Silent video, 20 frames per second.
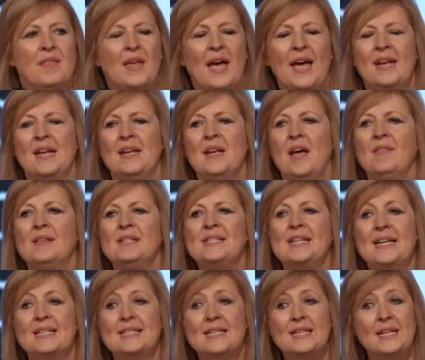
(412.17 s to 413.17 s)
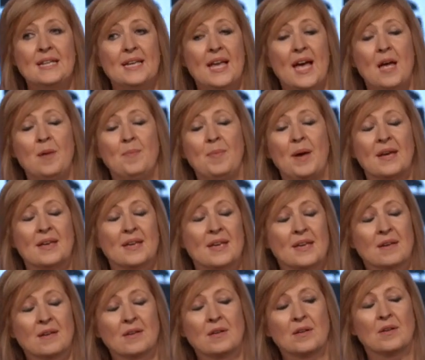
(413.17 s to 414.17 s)
they had another test and it came back
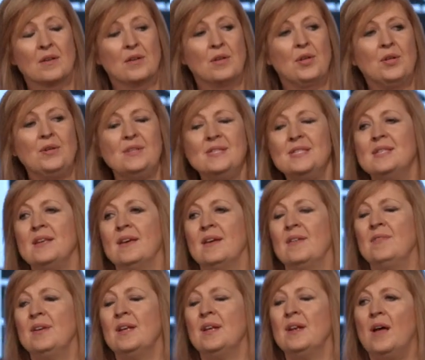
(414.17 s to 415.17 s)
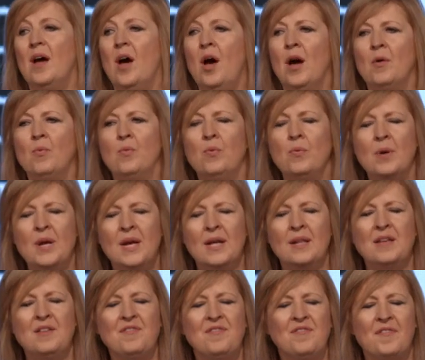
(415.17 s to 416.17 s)
inconclusive. And I
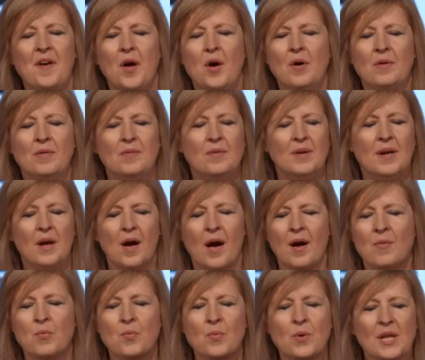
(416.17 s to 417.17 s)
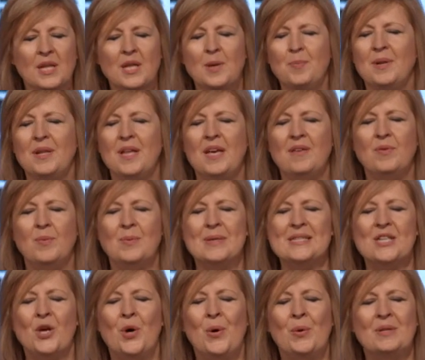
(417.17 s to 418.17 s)
really felt, I really believe it
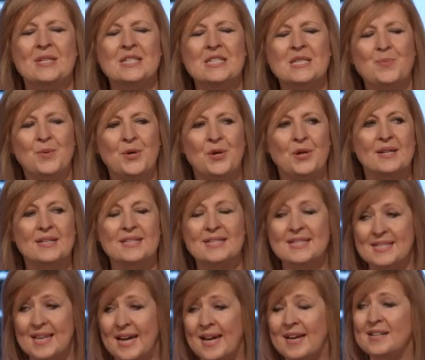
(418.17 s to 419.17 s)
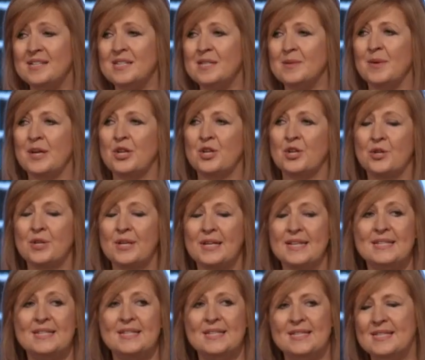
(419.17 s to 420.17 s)
was the Holy Spirit saying to me, You
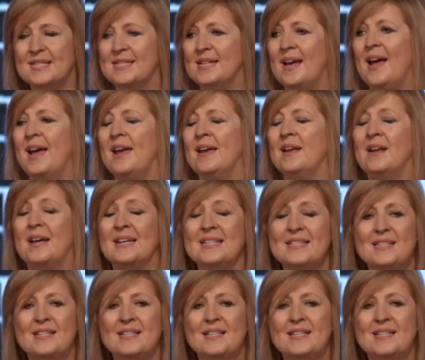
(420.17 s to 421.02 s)
need to stay. And I